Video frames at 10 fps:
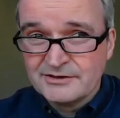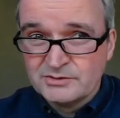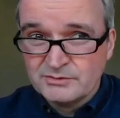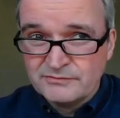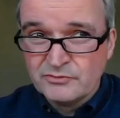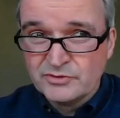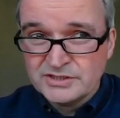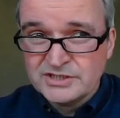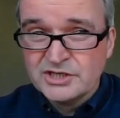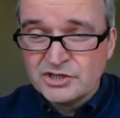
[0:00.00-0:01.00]
how you
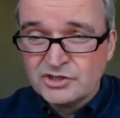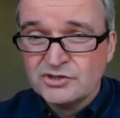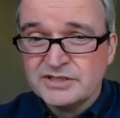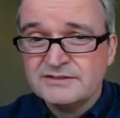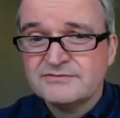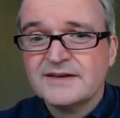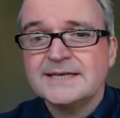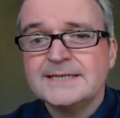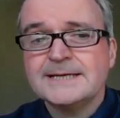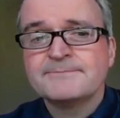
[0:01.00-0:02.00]
avoid early
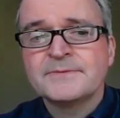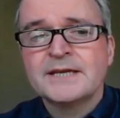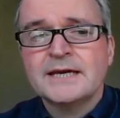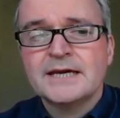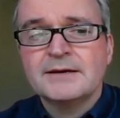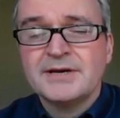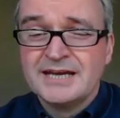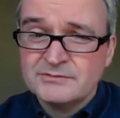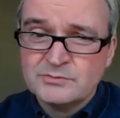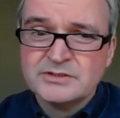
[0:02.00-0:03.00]
failure
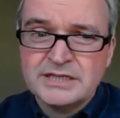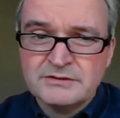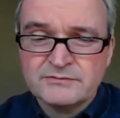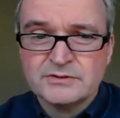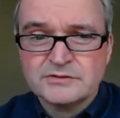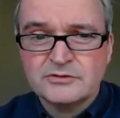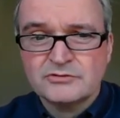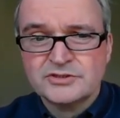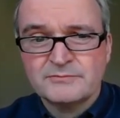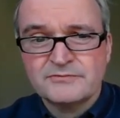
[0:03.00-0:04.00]
and will influence
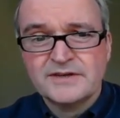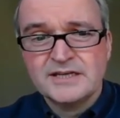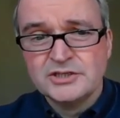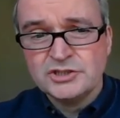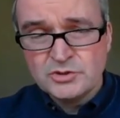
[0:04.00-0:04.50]
long-term failure.